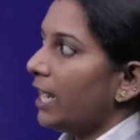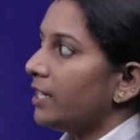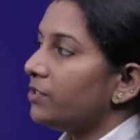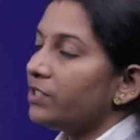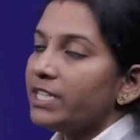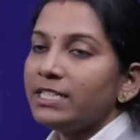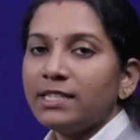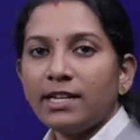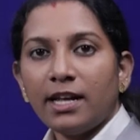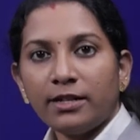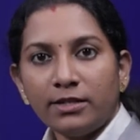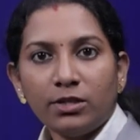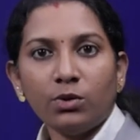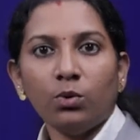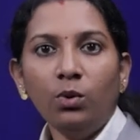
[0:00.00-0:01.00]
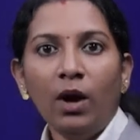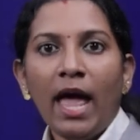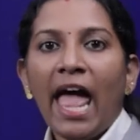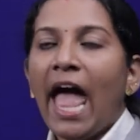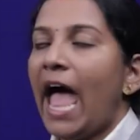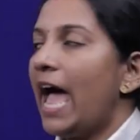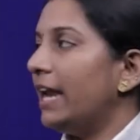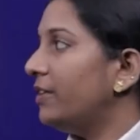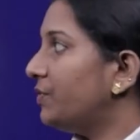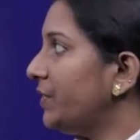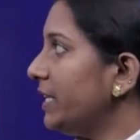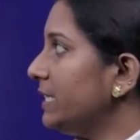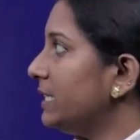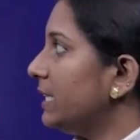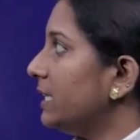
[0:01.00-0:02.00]
and reason are true, and
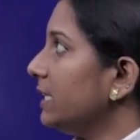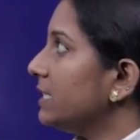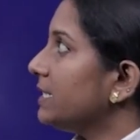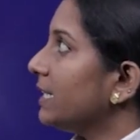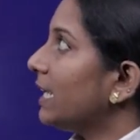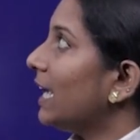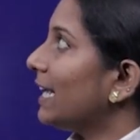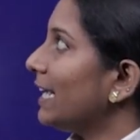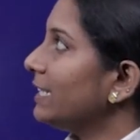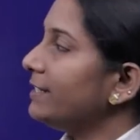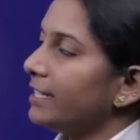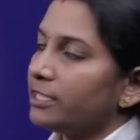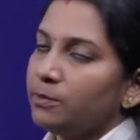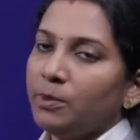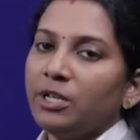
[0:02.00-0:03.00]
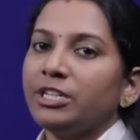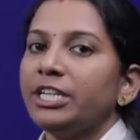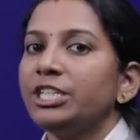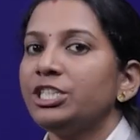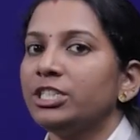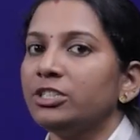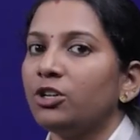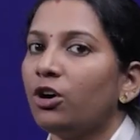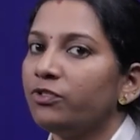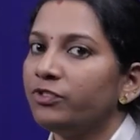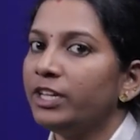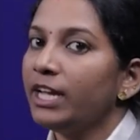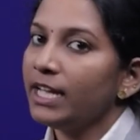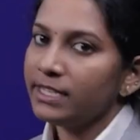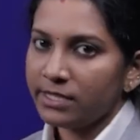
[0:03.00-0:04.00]
reason is the correct explanation
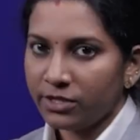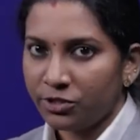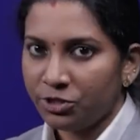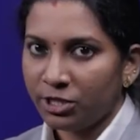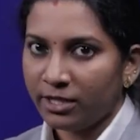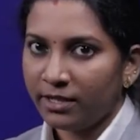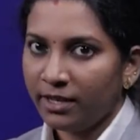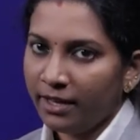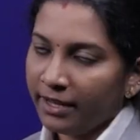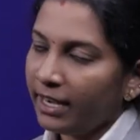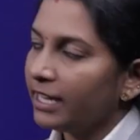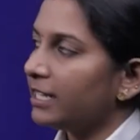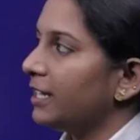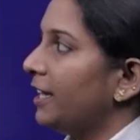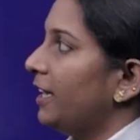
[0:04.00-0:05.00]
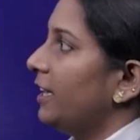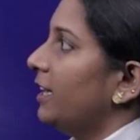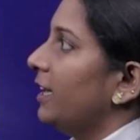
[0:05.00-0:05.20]
of the assertion, right?